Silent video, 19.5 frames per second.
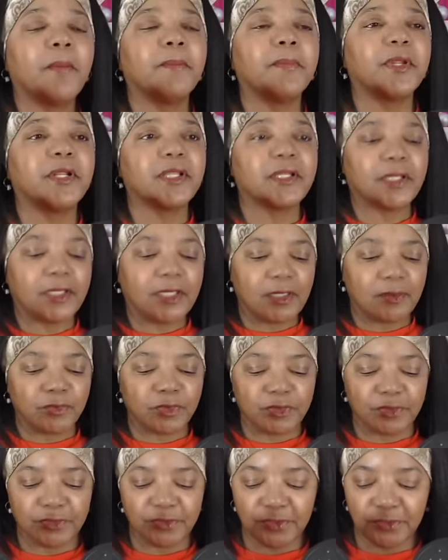but it came
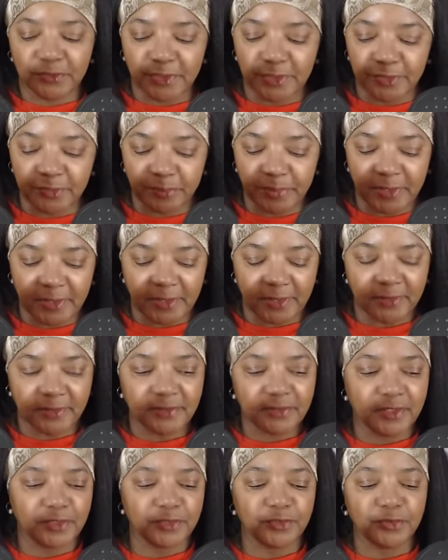with the stretch
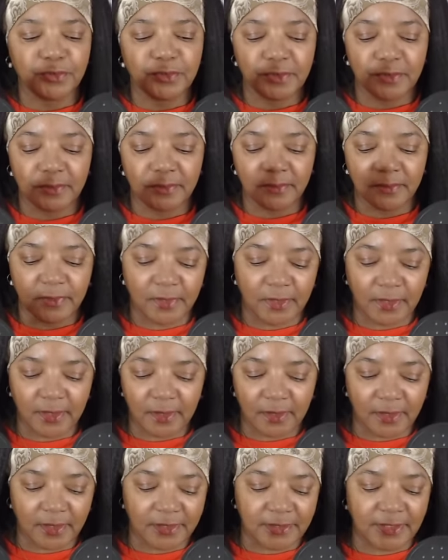bands that you can
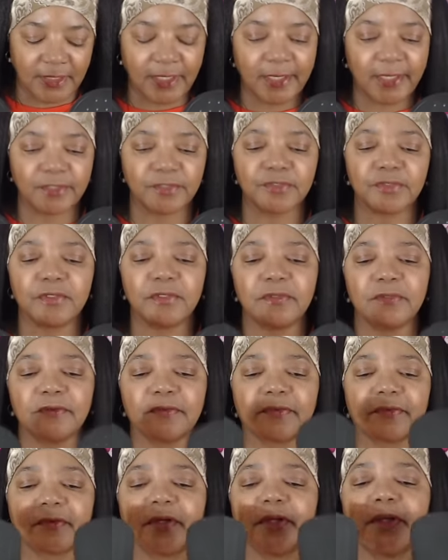uh, attach to the
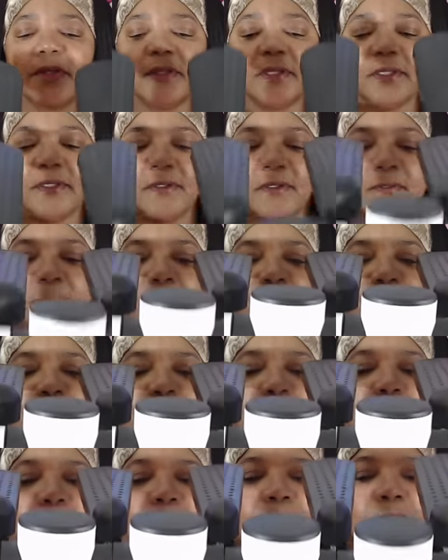front here,
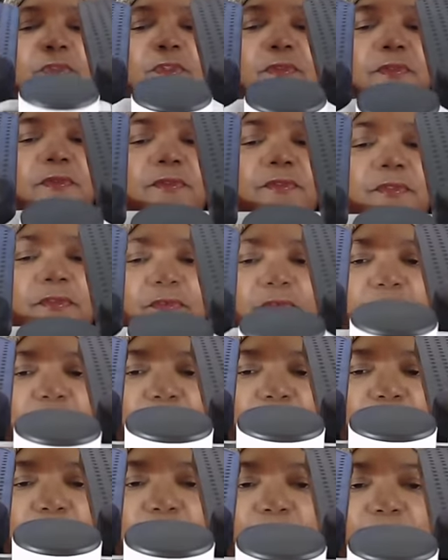to those
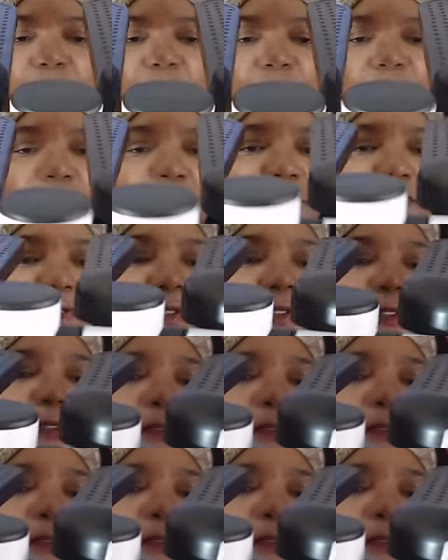front two holes right there,